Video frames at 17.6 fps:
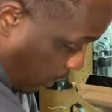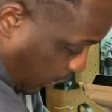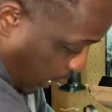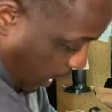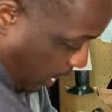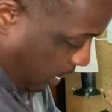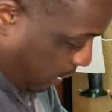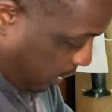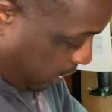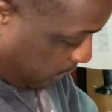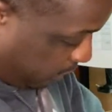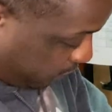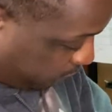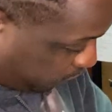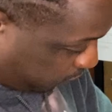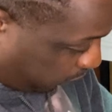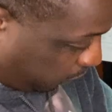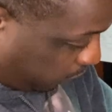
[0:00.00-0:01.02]
Okay,
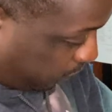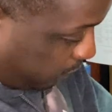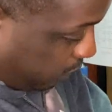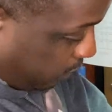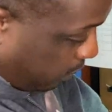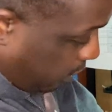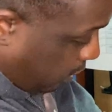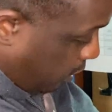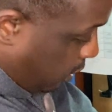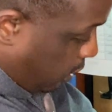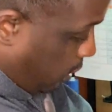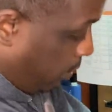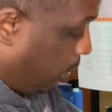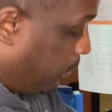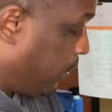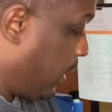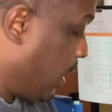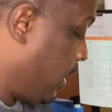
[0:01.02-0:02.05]
so I'm
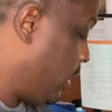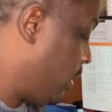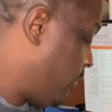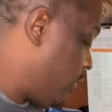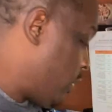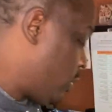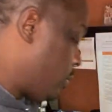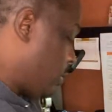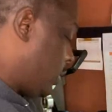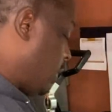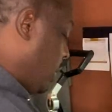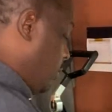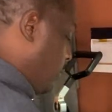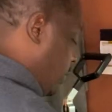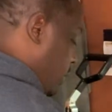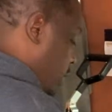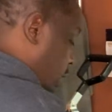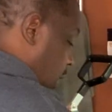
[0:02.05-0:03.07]
applying the invisible tape
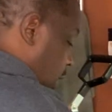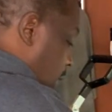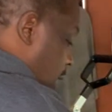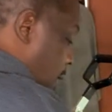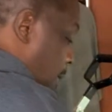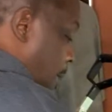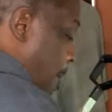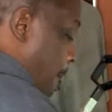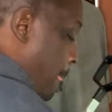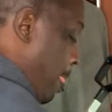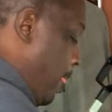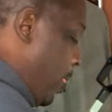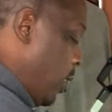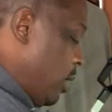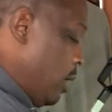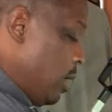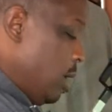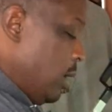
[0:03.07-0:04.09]
once again.
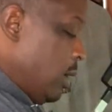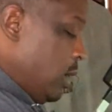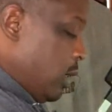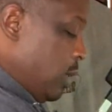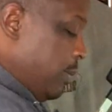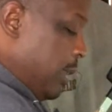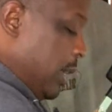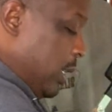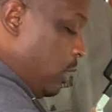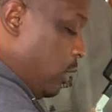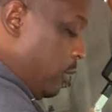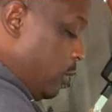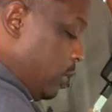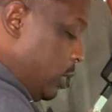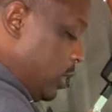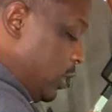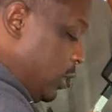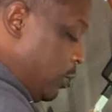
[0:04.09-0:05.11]
Come back over
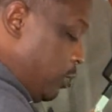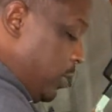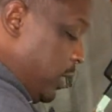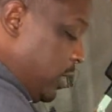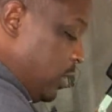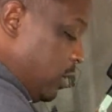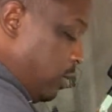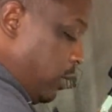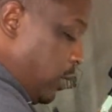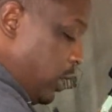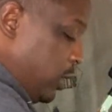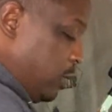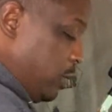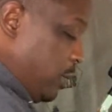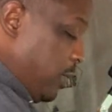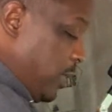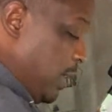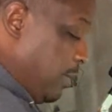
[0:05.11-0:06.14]
with this piece of
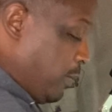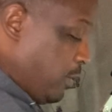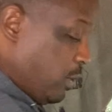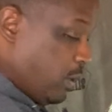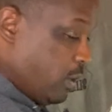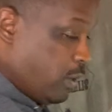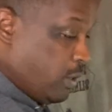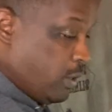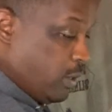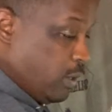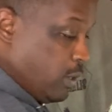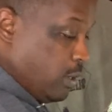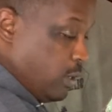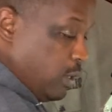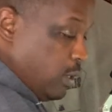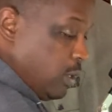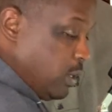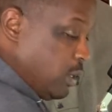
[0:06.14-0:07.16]
parchment paper,
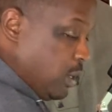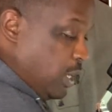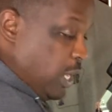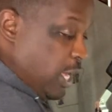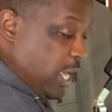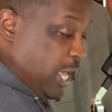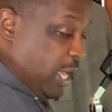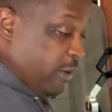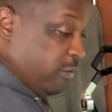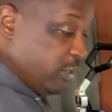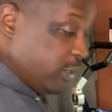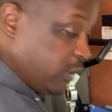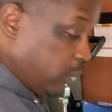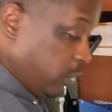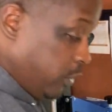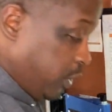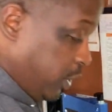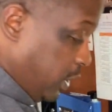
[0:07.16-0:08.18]
ever
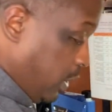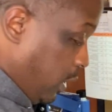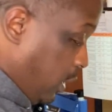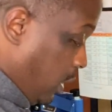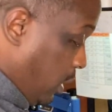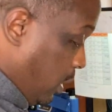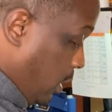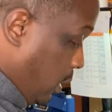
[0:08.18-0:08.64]
so gently.